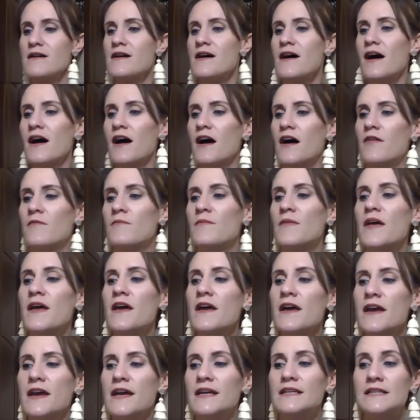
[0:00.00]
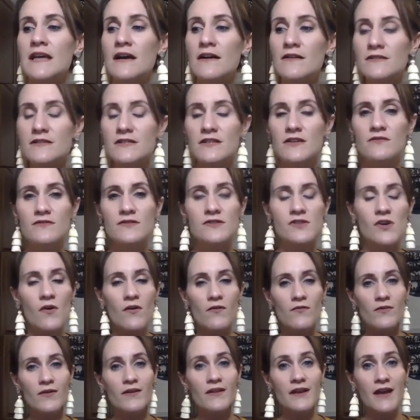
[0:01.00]
It tells you, so it
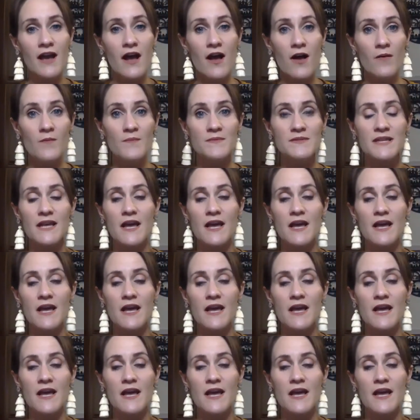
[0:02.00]
really helps.